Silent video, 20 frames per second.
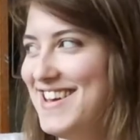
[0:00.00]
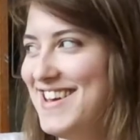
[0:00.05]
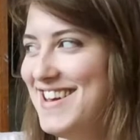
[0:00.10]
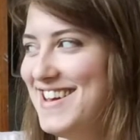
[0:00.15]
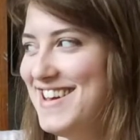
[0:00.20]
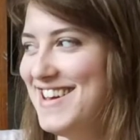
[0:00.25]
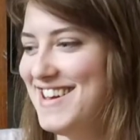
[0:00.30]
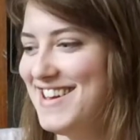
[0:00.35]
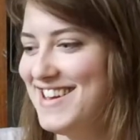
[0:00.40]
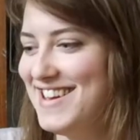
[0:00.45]

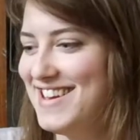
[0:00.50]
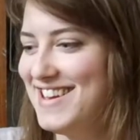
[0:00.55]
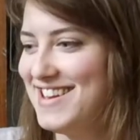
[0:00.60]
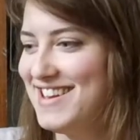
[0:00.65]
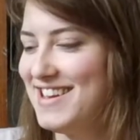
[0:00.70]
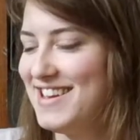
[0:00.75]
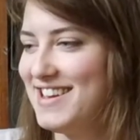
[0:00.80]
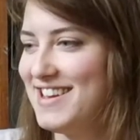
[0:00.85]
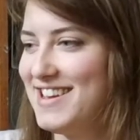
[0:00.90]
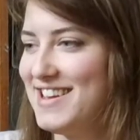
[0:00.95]

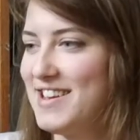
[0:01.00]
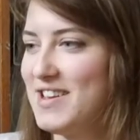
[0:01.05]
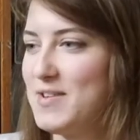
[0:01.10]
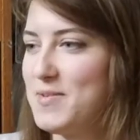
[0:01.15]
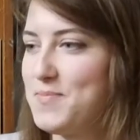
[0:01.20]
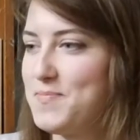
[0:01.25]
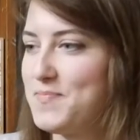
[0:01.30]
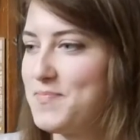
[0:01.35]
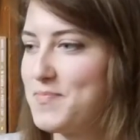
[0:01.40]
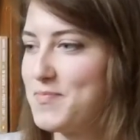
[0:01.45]

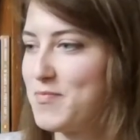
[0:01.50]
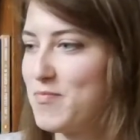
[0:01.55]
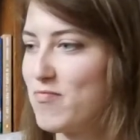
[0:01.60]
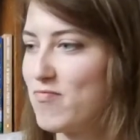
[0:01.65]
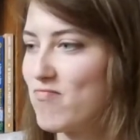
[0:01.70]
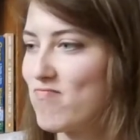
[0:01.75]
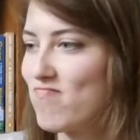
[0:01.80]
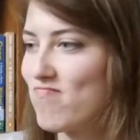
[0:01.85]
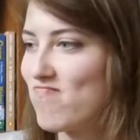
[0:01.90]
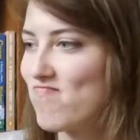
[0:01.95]

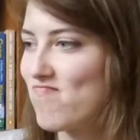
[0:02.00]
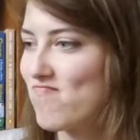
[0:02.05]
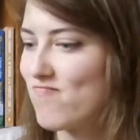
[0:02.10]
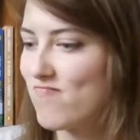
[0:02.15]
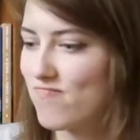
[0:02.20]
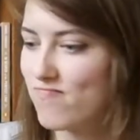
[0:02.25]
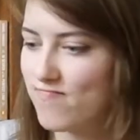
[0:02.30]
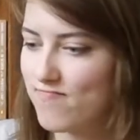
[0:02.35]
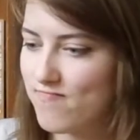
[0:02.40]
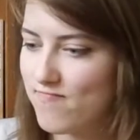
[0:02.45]

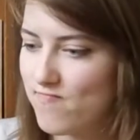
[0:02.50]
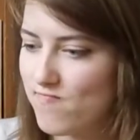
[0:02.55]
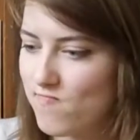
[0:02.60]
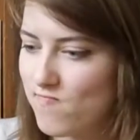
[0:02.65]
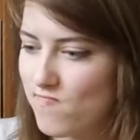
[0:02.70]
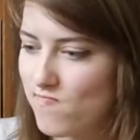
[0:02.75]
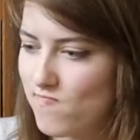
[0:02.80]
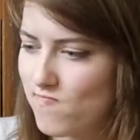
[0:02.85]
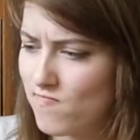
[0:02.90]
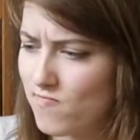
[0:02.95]

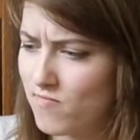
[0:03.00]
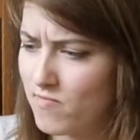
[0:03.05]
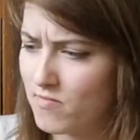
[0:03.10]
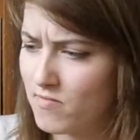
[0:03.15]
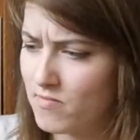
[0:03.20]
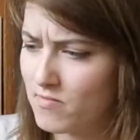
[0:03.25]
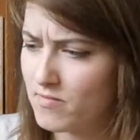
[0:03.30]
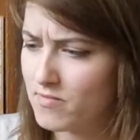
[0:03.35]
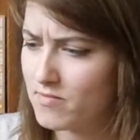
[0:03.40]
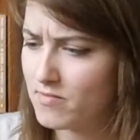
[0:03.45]

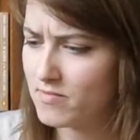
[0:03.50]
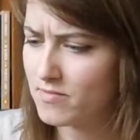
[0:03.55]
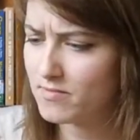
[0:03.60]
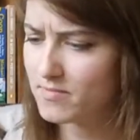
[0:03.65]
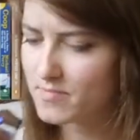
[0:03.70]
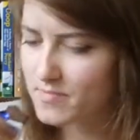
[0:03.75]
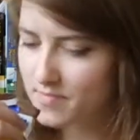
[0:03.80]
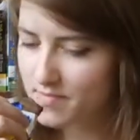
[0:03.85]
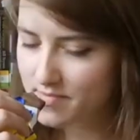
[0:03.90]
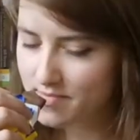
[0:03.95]
The person shown says nothing.